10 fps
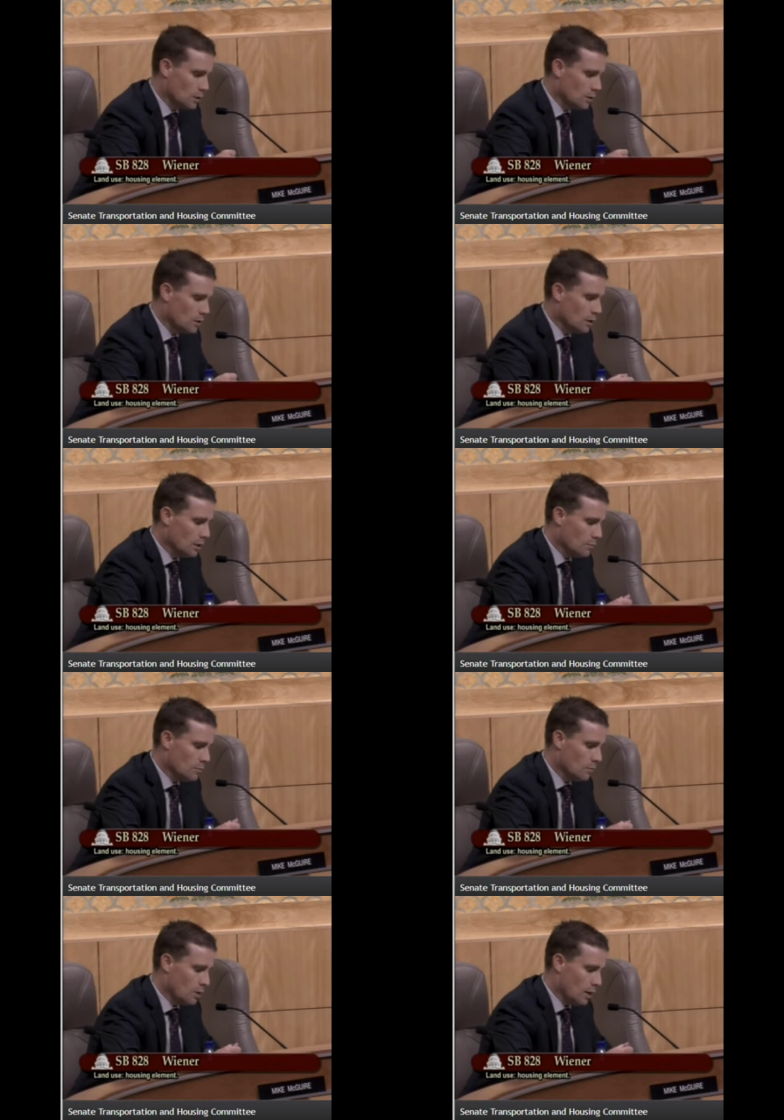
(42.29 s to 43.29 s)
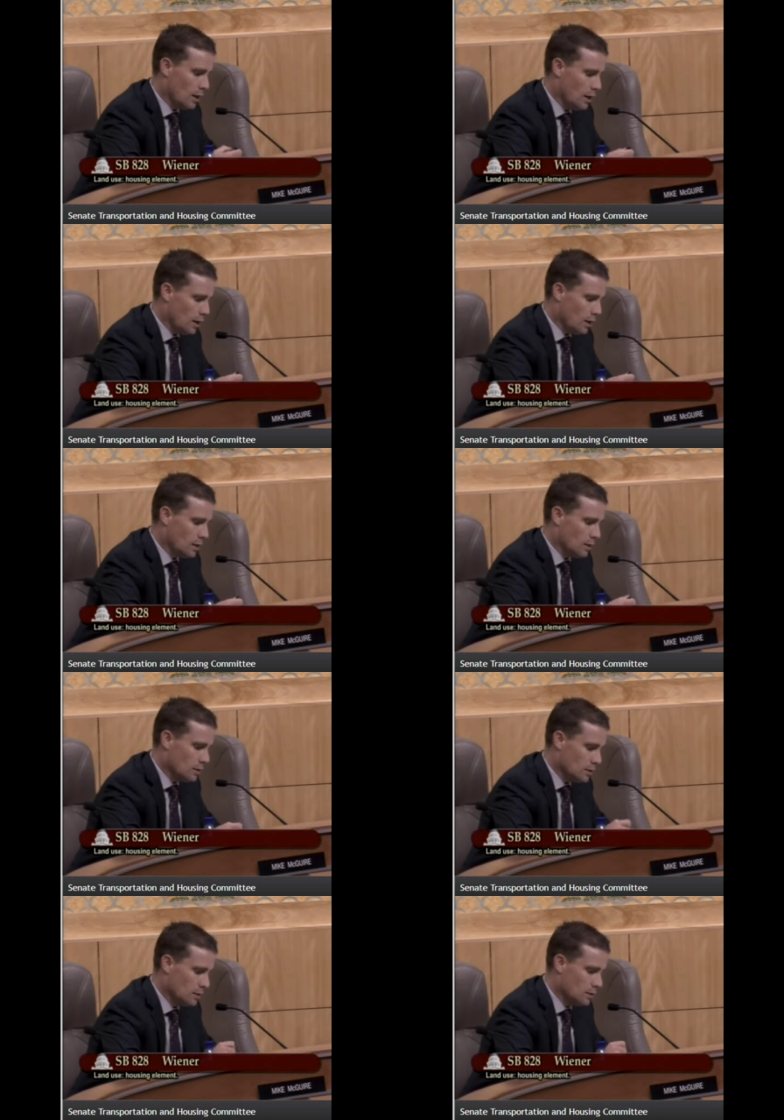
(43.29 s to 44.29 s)
The, uh,
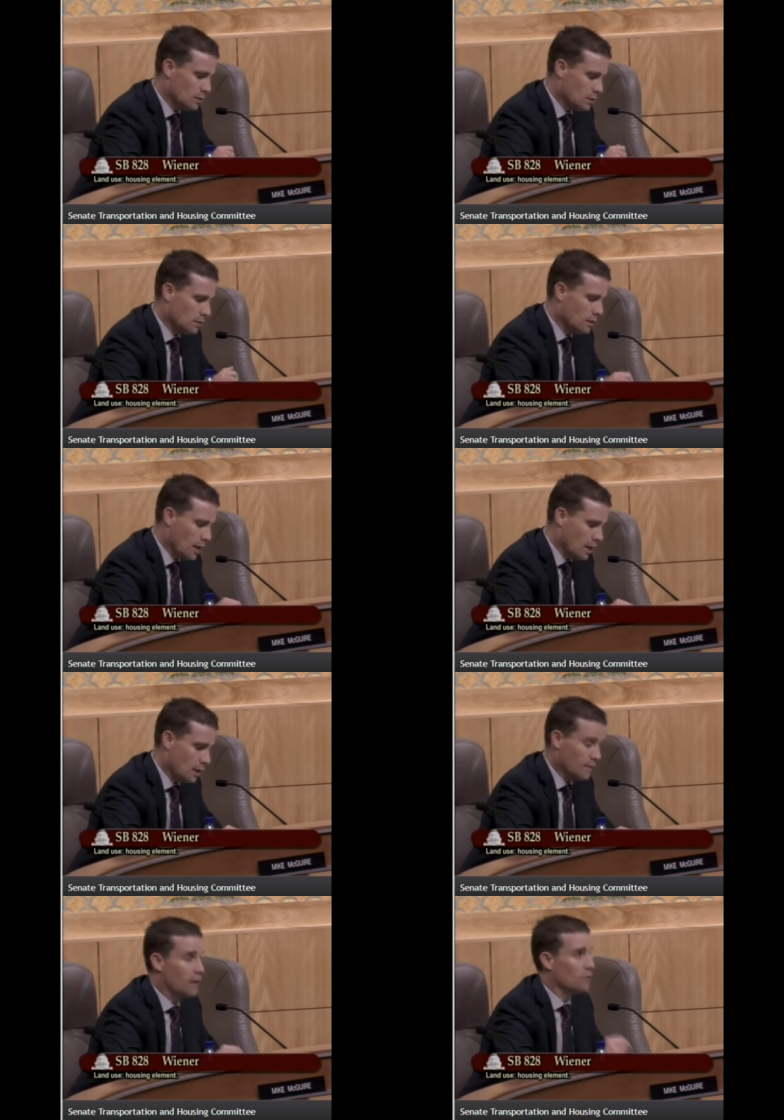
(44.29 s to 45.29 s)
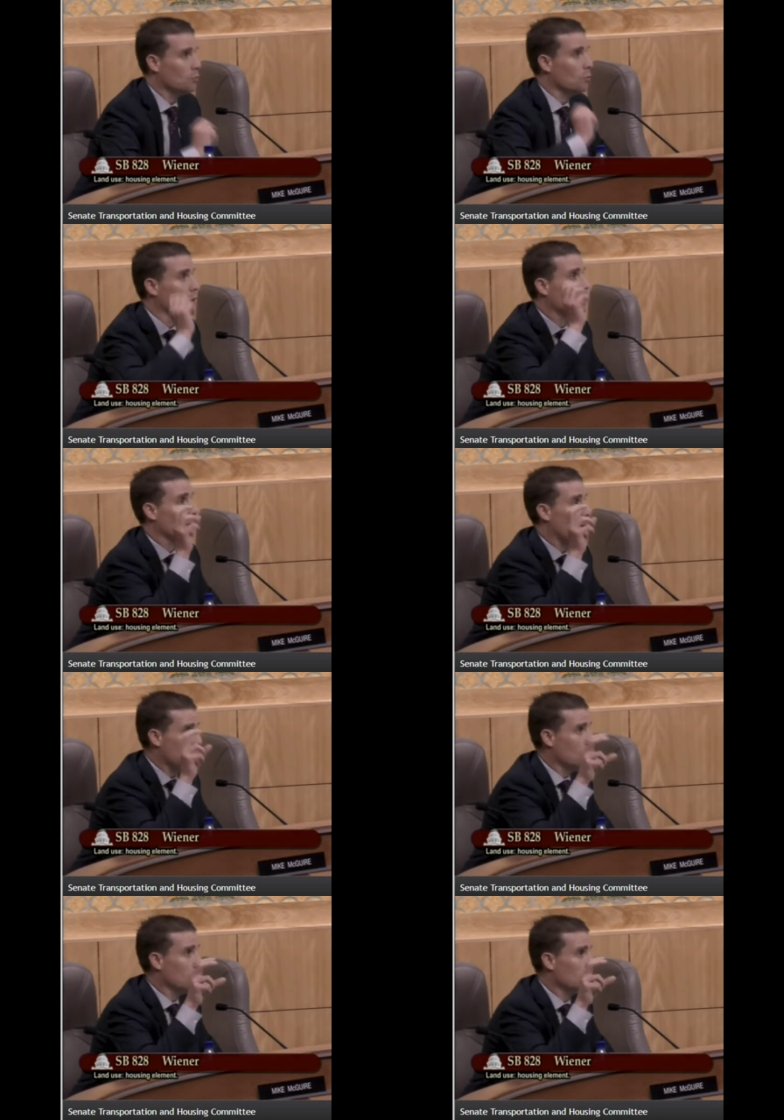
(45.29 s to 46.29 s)
the- and that's where I've
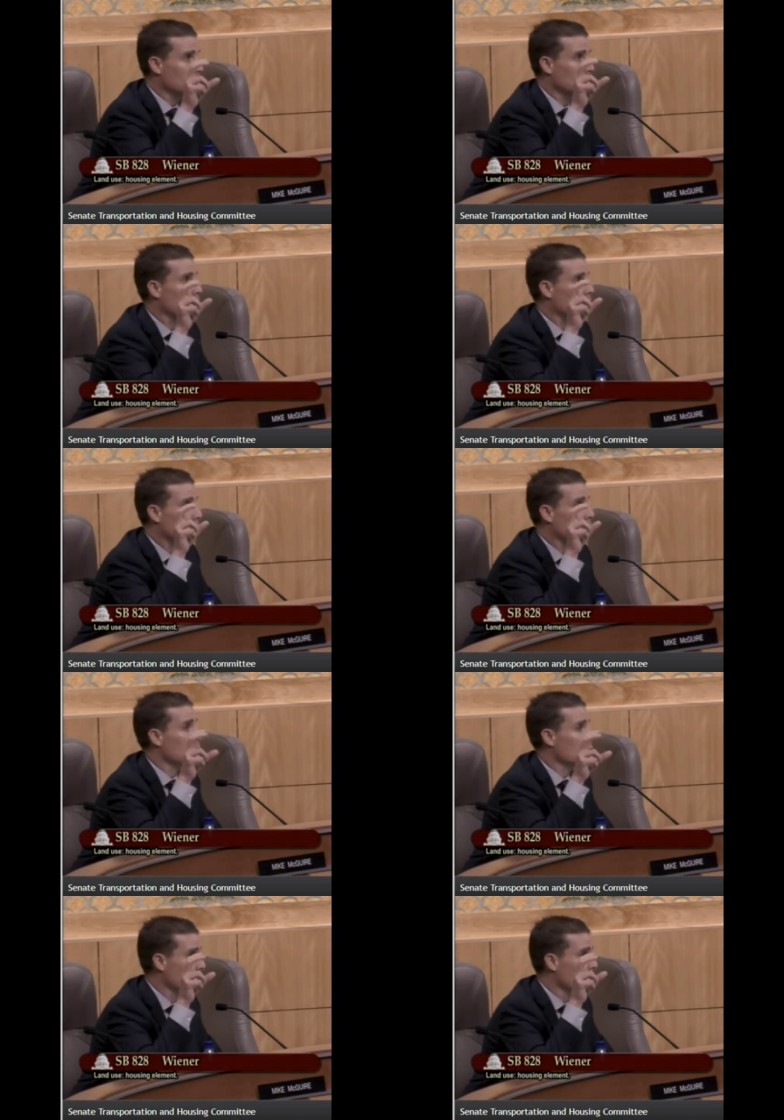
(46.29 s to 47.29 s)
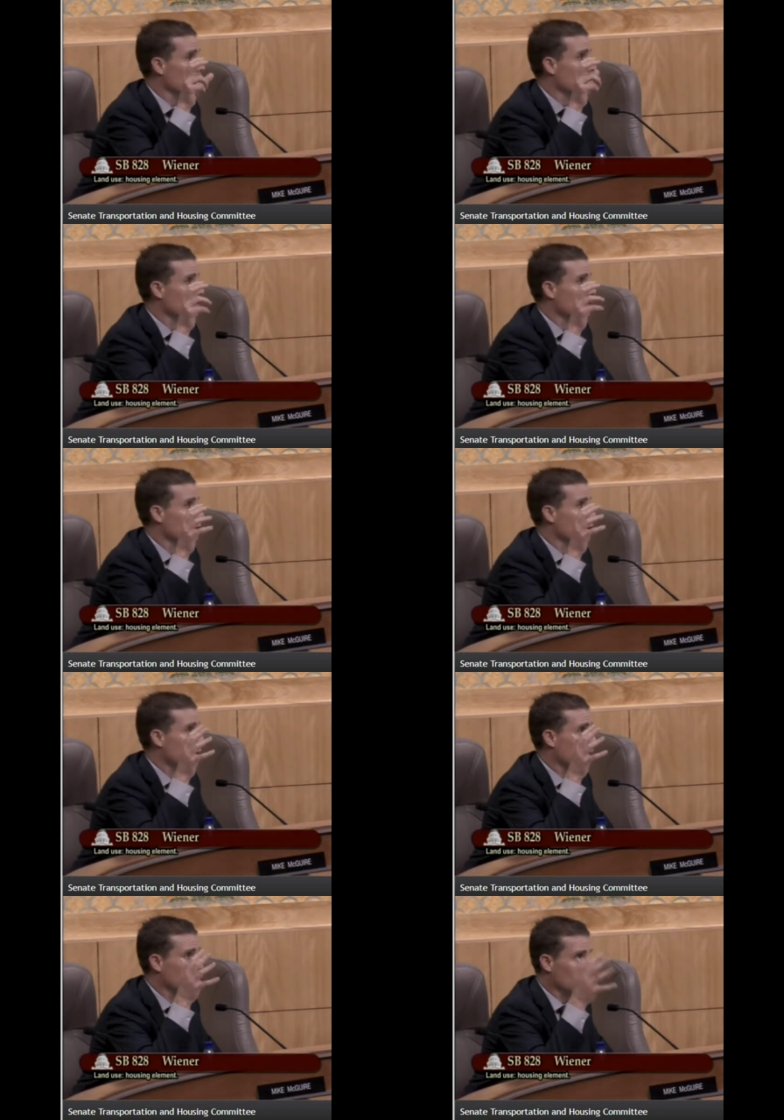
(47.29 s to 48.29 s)
heard a lot of concerns
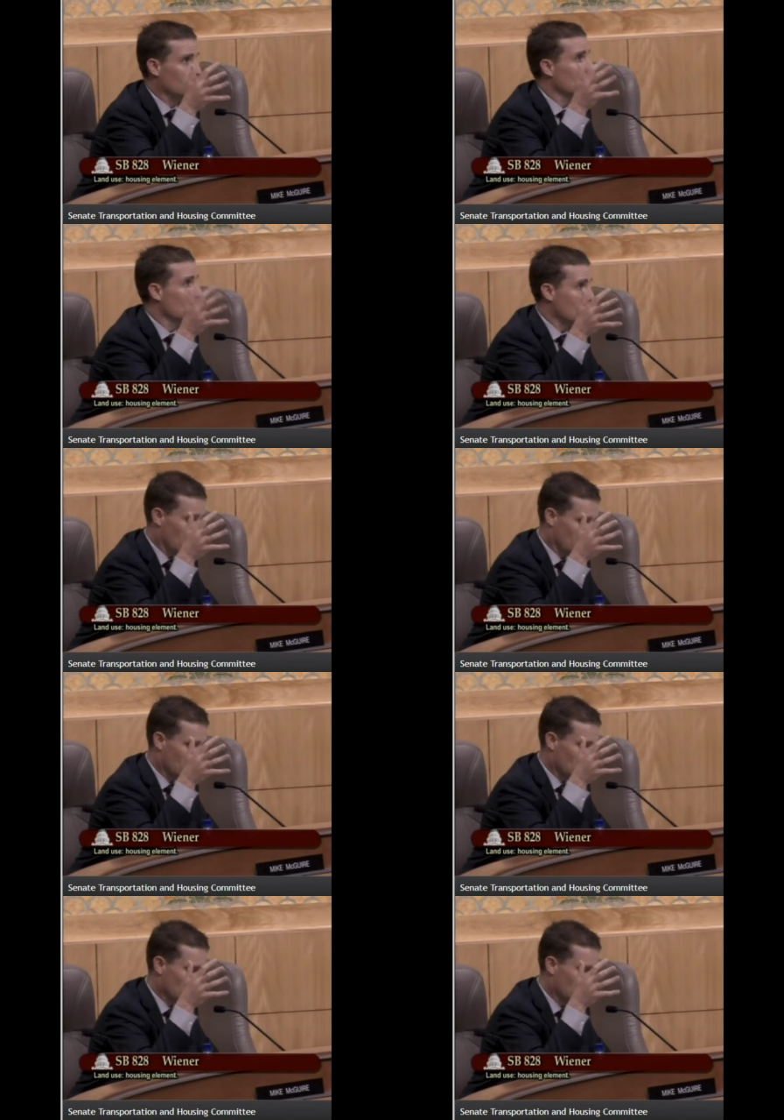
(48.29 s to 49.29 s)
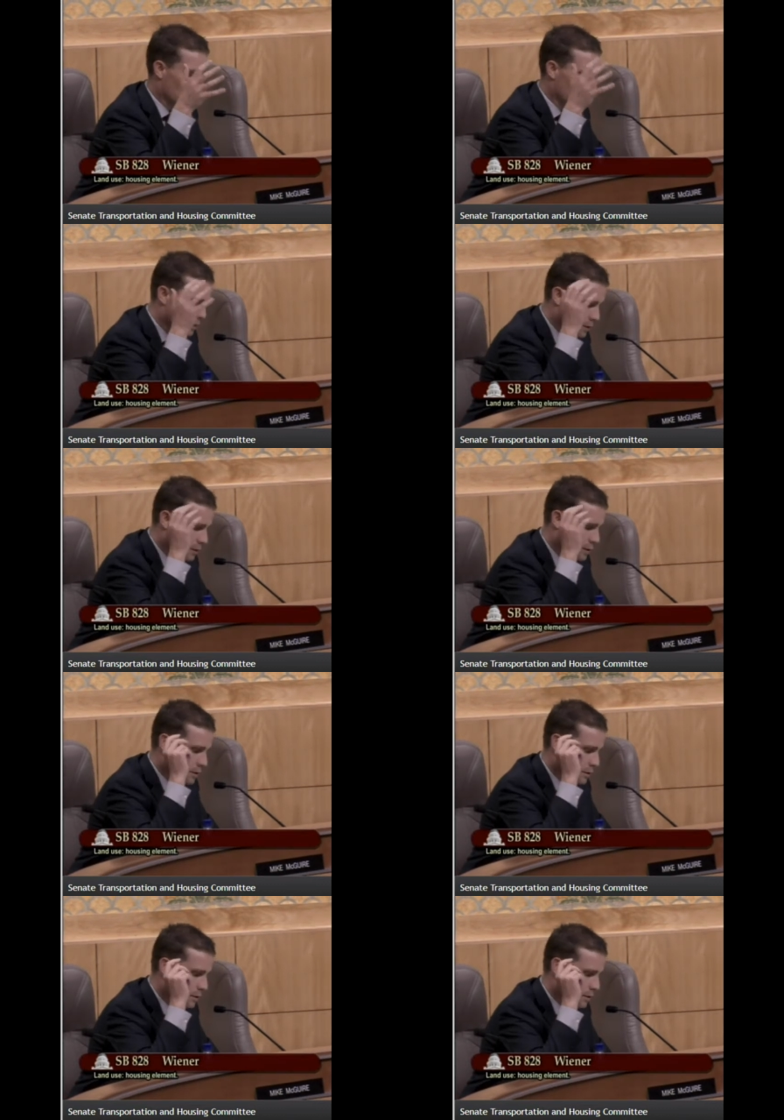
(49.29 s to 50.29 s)
uh, from local governments.
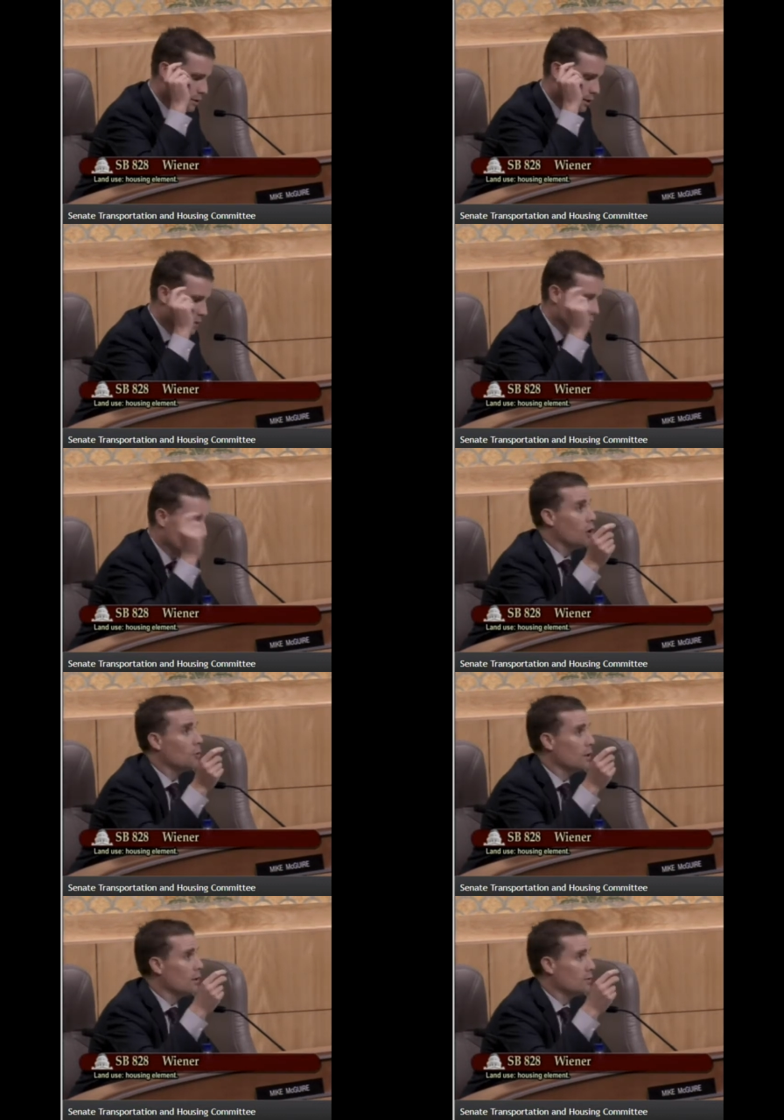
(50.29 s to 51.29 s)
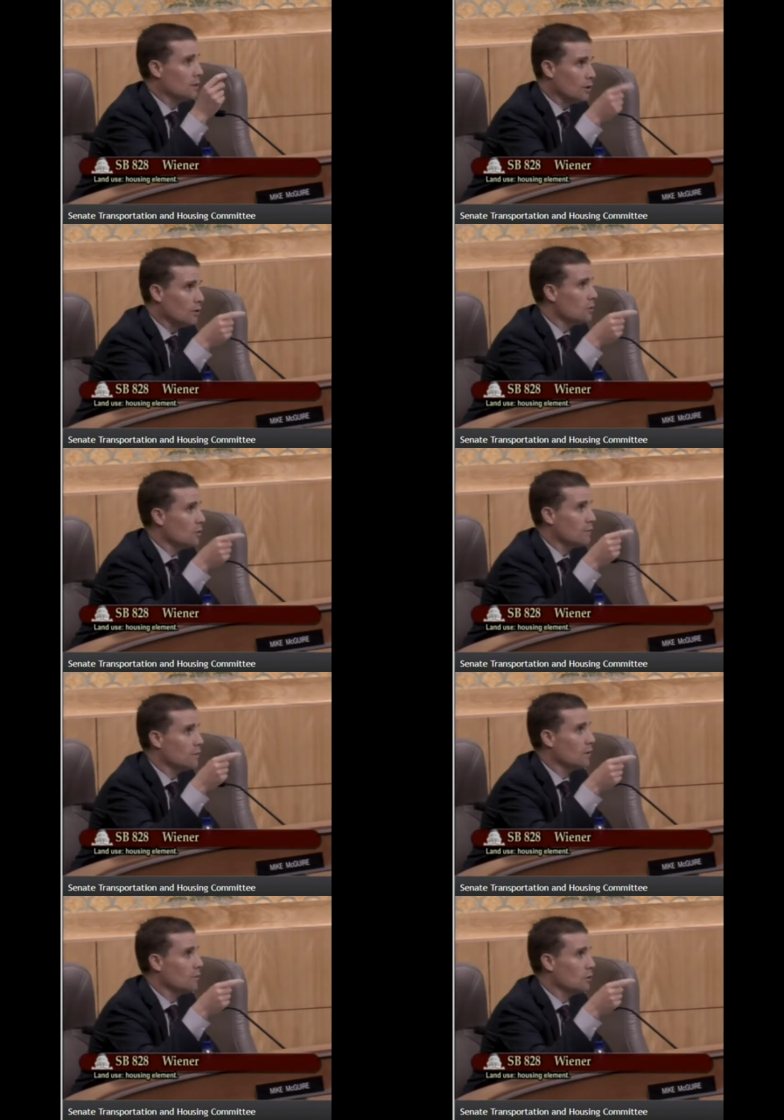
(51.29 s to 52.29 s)
On developed areas, I know that you were having a
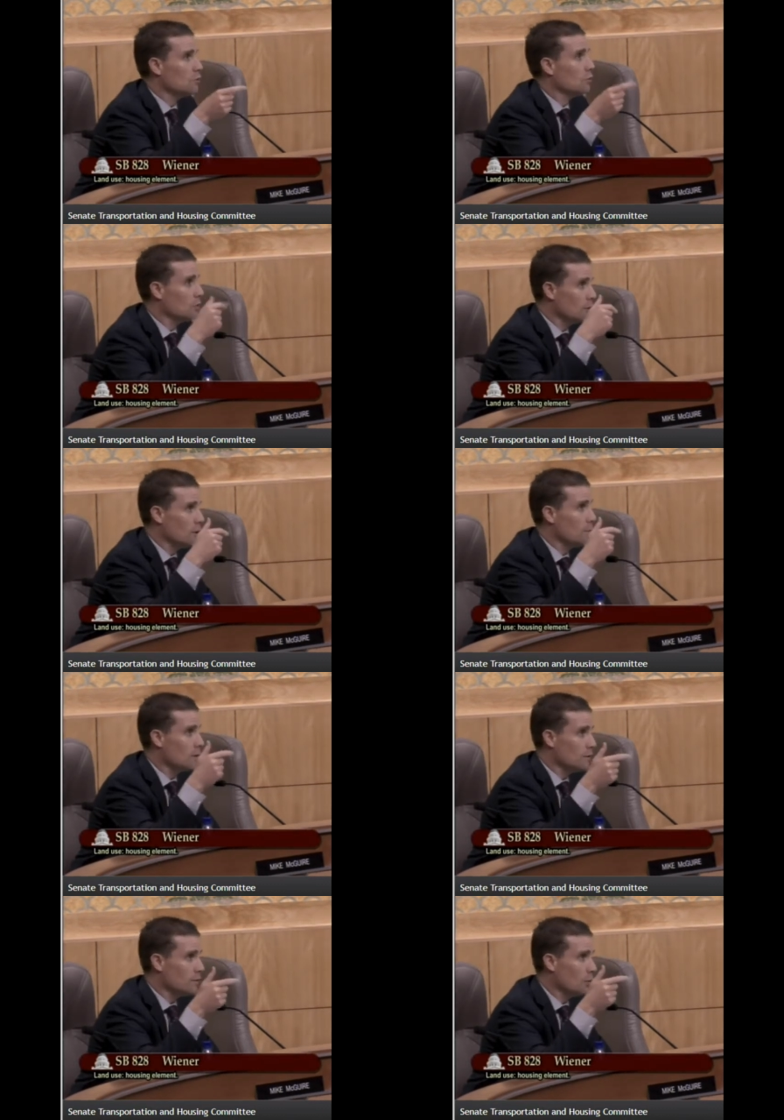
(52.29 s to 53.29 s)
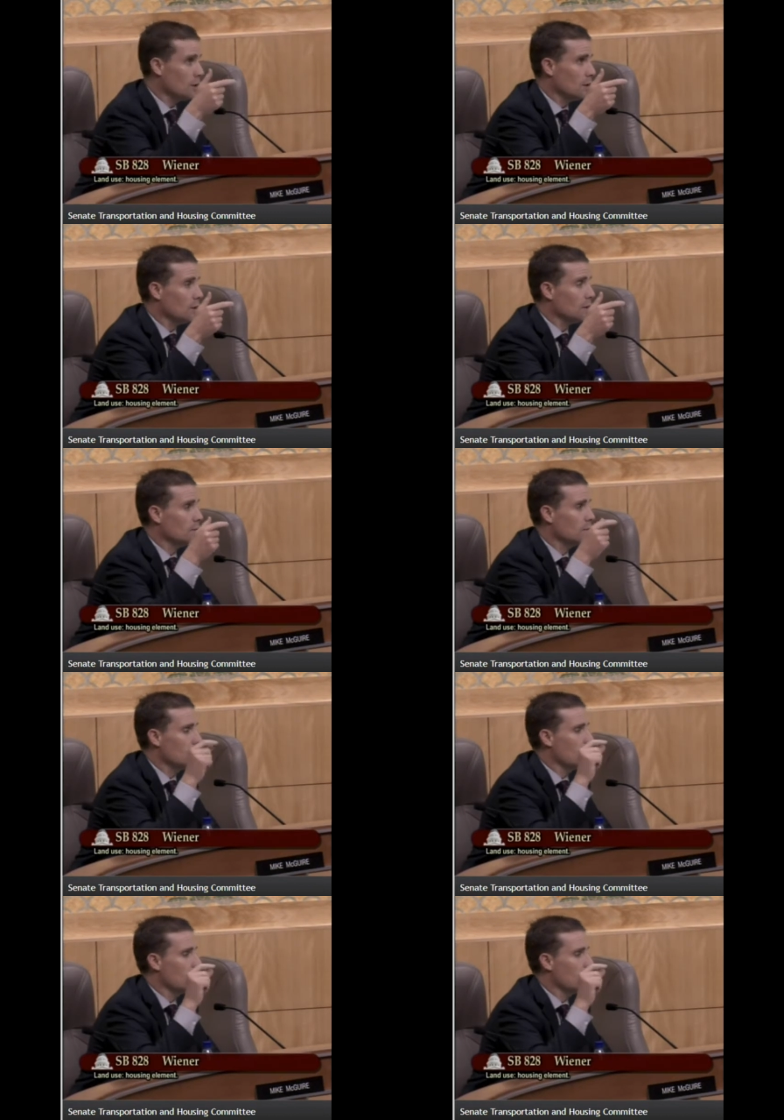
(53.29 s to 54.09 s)
conversation earlier about developed areas,